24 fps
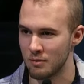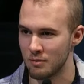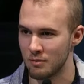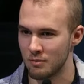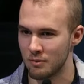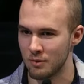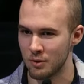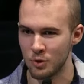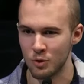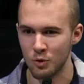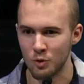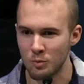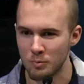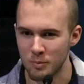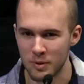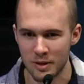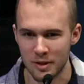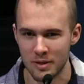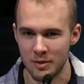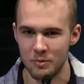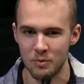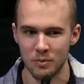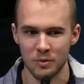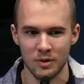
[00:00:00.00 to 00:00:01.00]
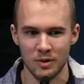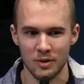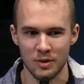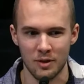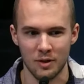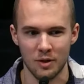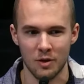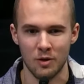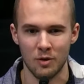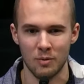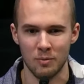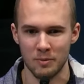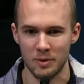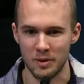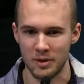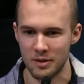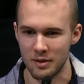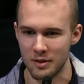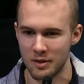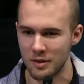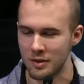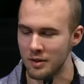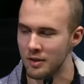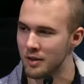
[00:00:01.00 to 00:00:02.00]
Nobody would call me a
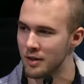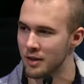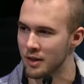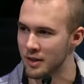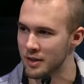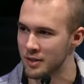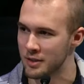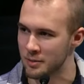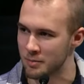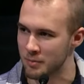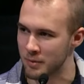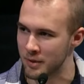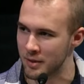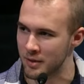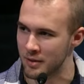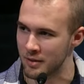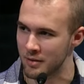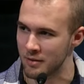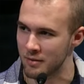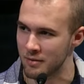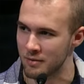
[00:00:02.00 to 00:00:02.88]
good husband.